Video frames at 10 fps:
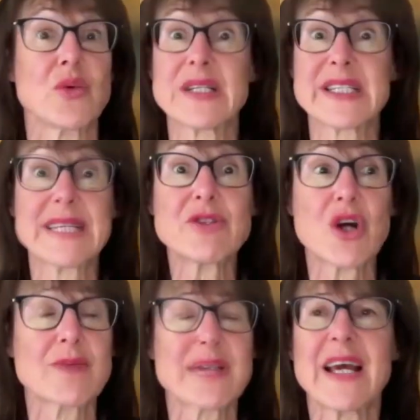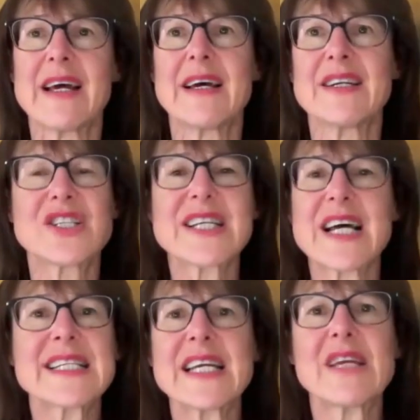And sometimes just
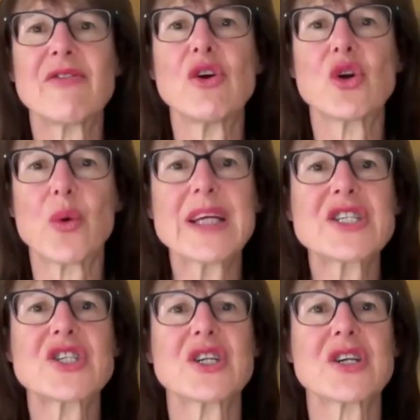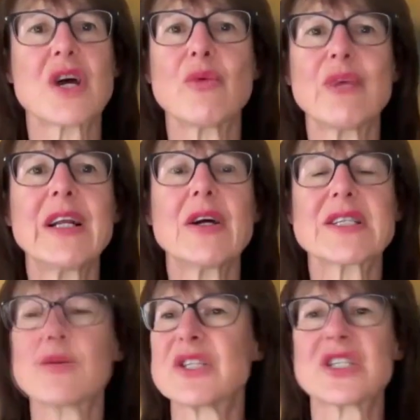asking a few questions, I realize
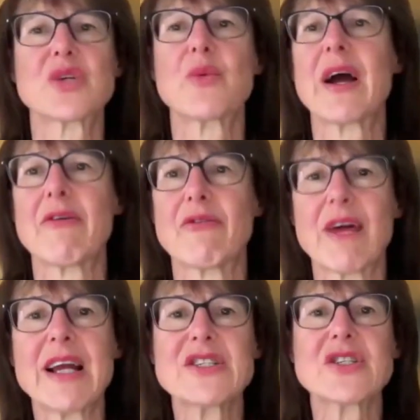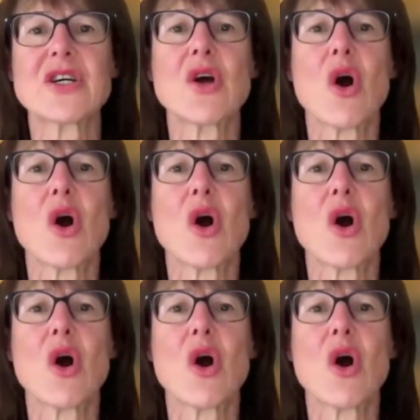it was just the way I phrased it,